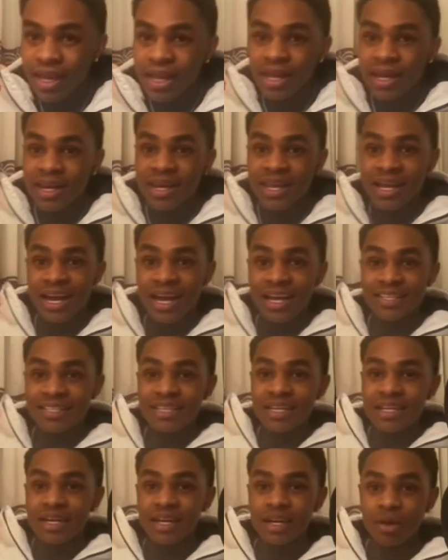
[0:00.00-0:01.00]
Nigga, I see
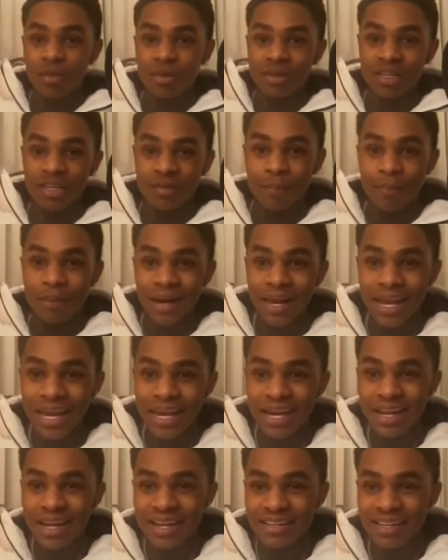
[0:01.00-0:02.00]
a nigga with this blade
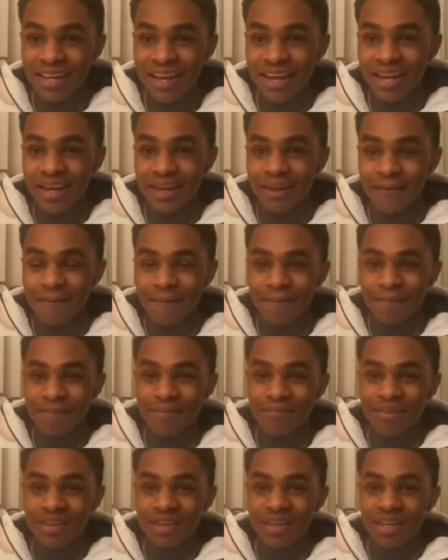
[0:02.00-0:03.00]
in his hand.
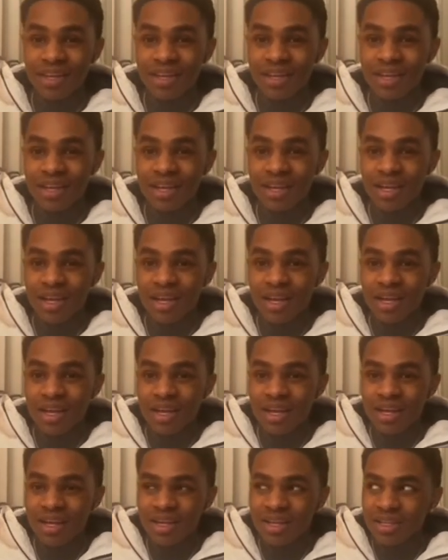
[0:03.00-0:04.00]
Oh
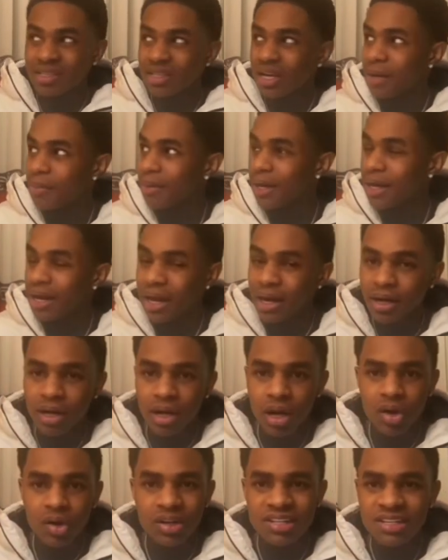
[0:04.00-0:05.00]
no. So I'm like, I
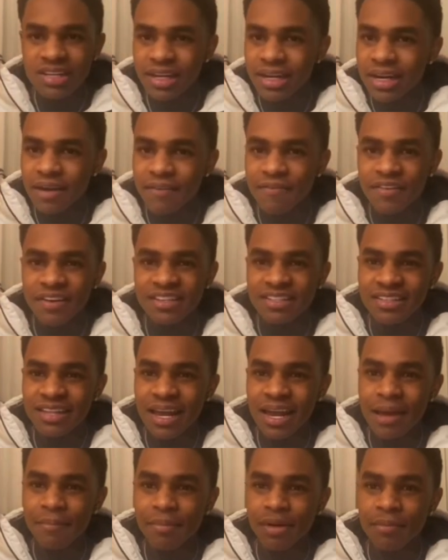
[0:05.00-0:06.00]
know this nigga not finna
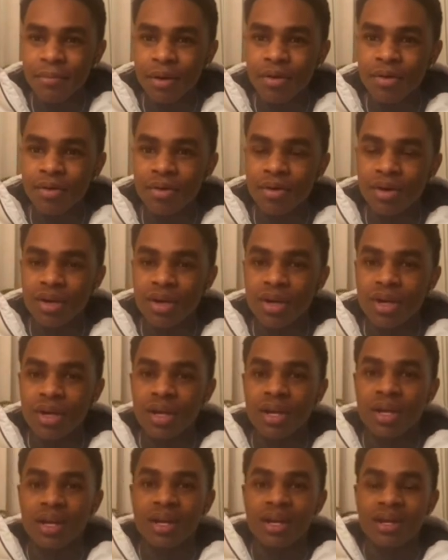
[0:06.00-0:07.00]
stab me, bro.
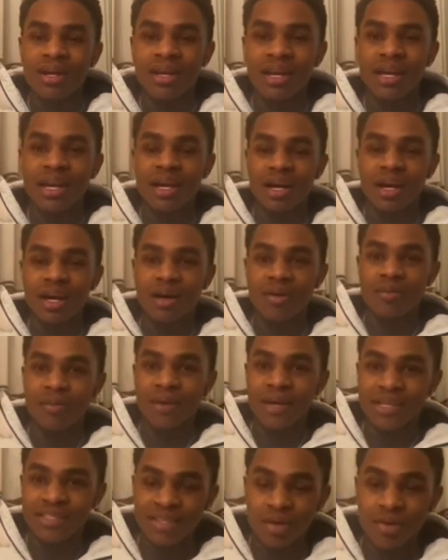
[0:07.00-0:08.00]
Nigga,
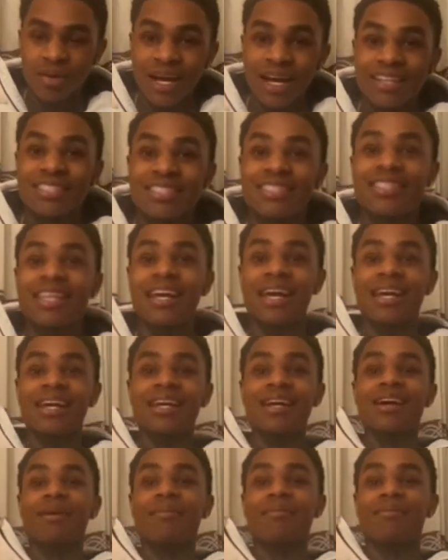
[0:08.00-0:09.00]
when so I stand
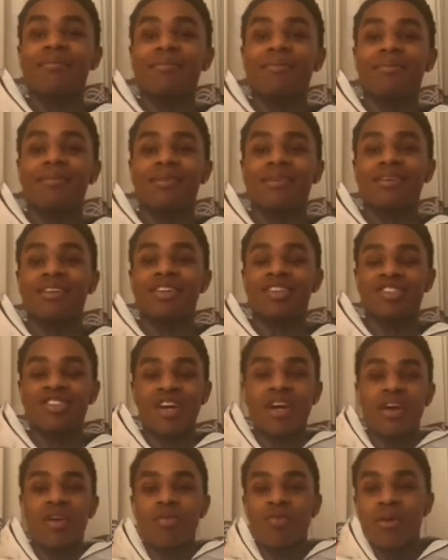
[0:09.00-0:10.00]
up to try
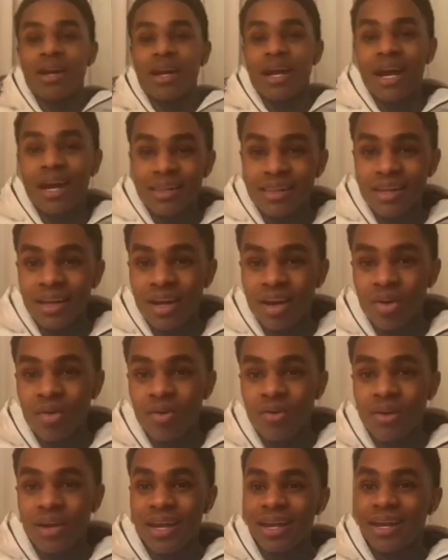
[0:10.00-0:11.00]
to run out that
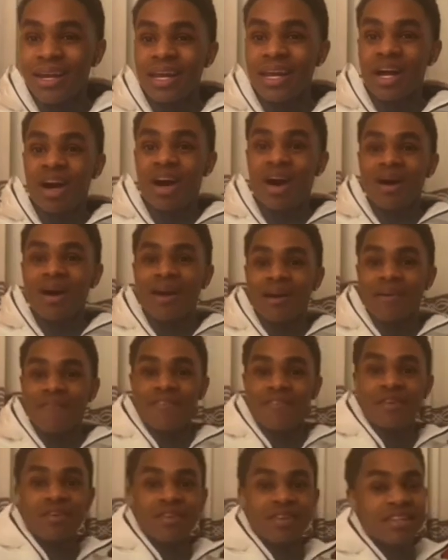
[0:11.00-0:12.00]
hole, and nigga, all I
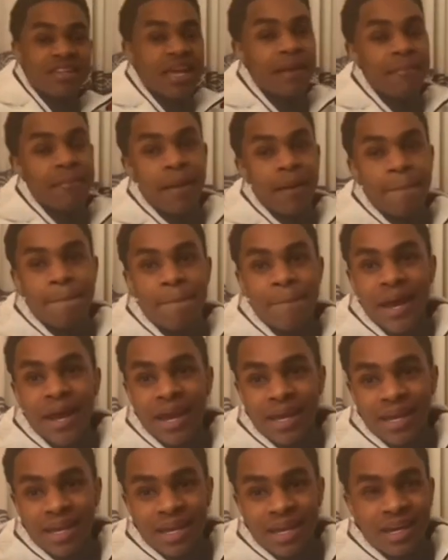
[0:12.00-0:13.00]
feel is like my
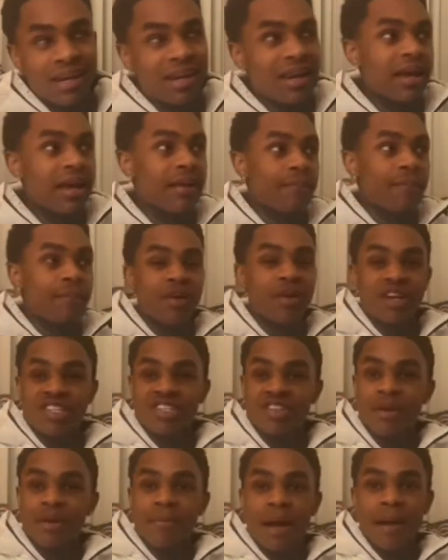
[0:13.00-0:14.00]
back getting like
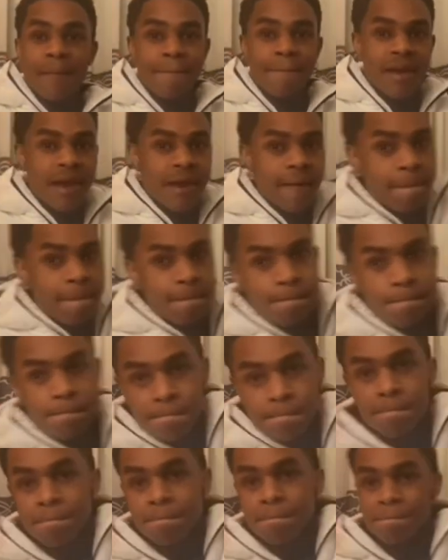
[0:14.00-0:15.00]
pressure in my back.
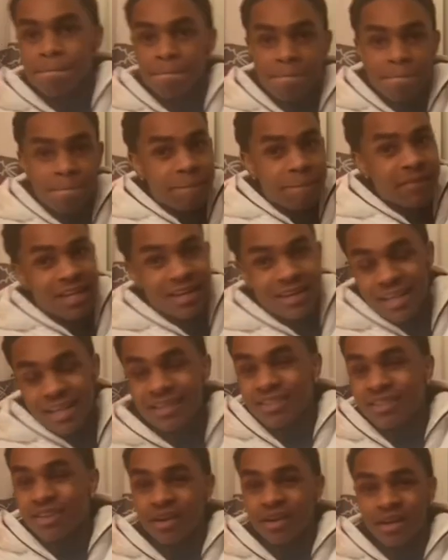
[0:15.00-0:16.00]
Mm, mm. That nigga
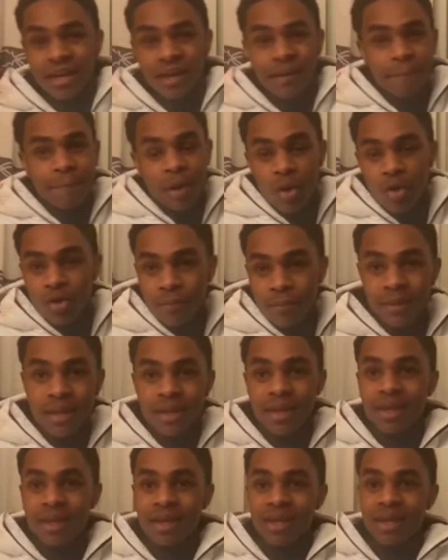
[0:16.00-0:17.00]
started like poking me,
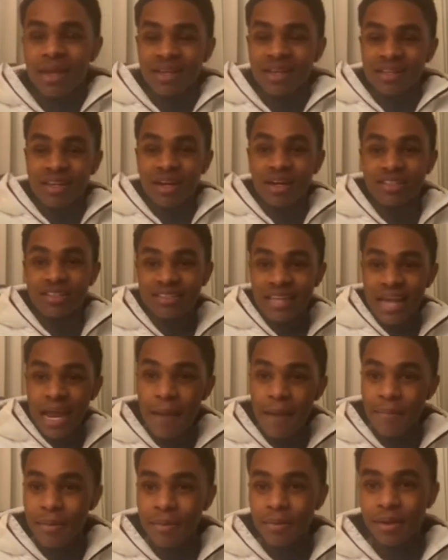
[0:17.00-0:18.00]
start
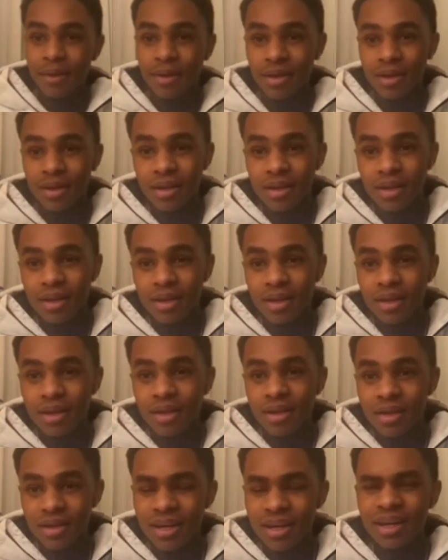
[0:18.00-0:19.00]
stabbing me.
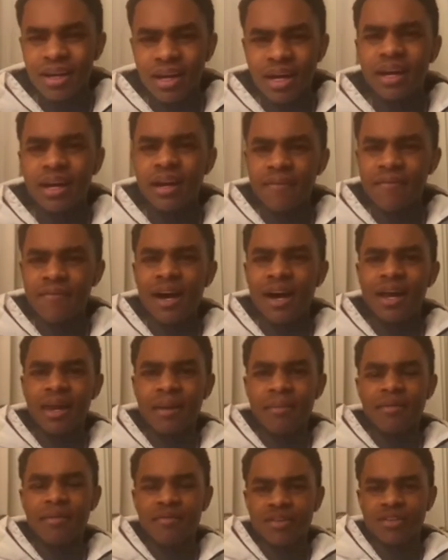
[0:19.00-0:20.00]
Yeah, nah, they violent
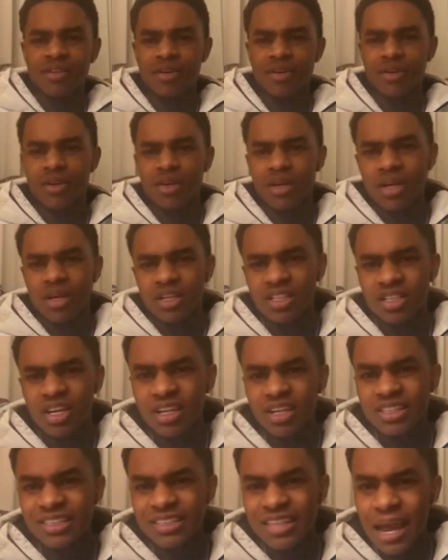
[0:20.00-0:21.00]
me for sure.
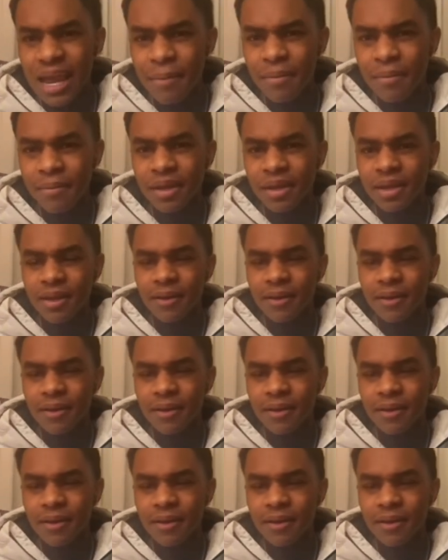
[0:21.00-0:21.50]
Start stabbing me.